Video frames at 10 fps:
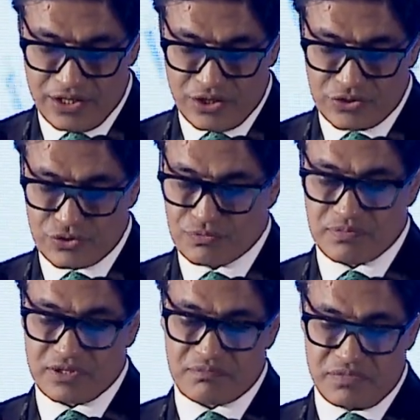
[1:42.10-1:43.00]
So
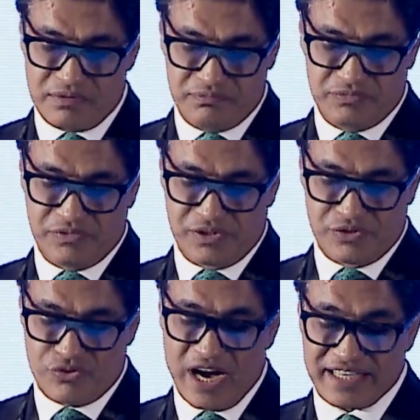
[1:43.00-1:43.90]

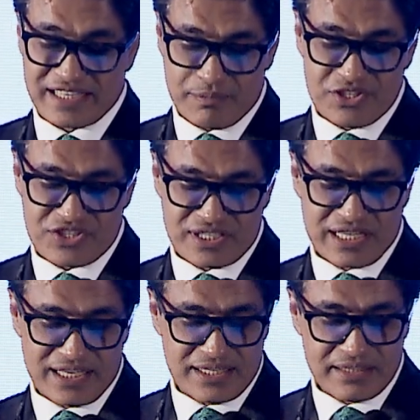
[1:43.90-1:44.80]
United Commission,
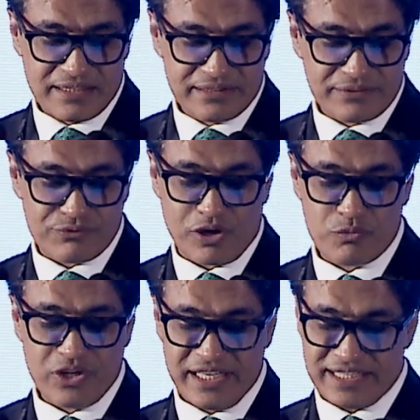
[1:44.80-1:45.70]
they
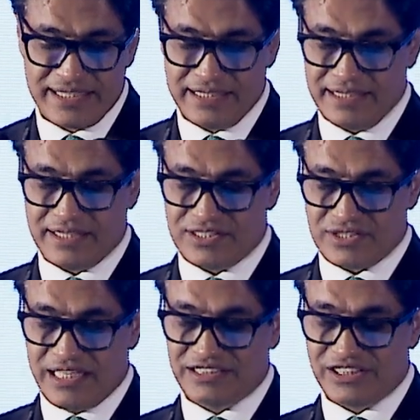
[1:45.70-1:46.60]
formulated this
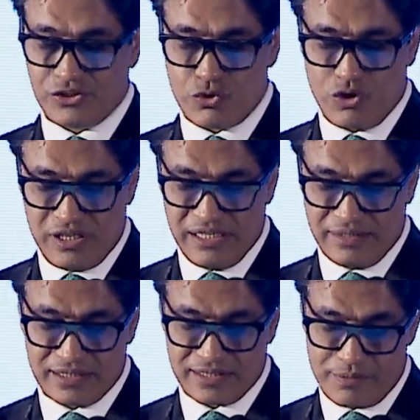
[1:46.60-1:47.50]
UNCITRAL
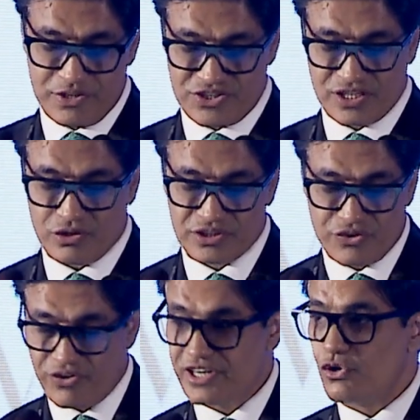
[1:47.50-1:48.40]
Commission on the
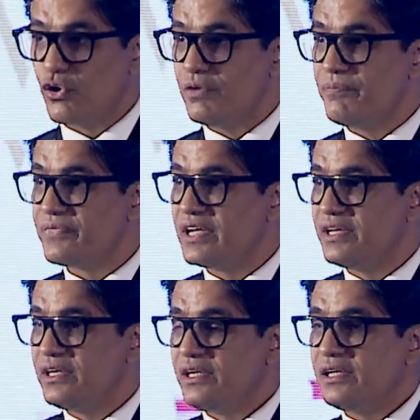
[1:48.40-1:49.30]
Trade Law,
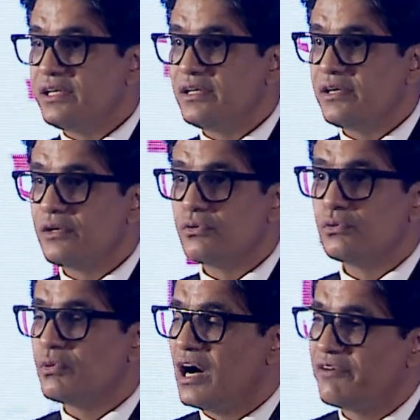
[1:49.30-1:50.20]

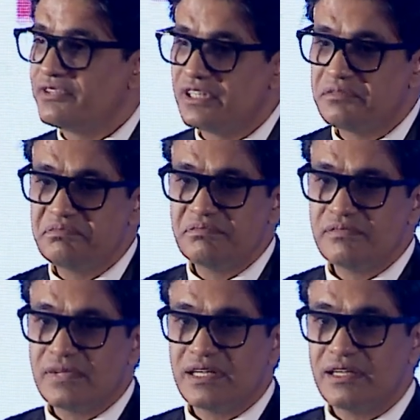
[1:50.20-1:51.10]
who after
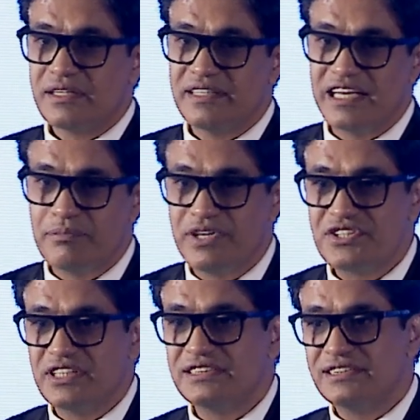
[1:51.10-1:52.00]

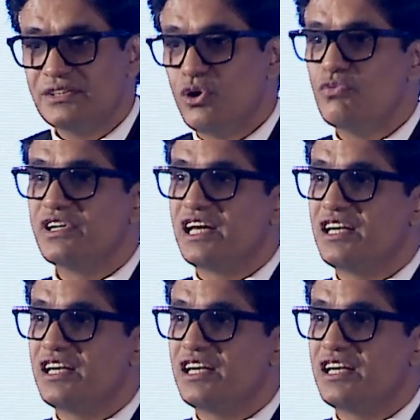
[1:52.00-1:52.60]
deliberations over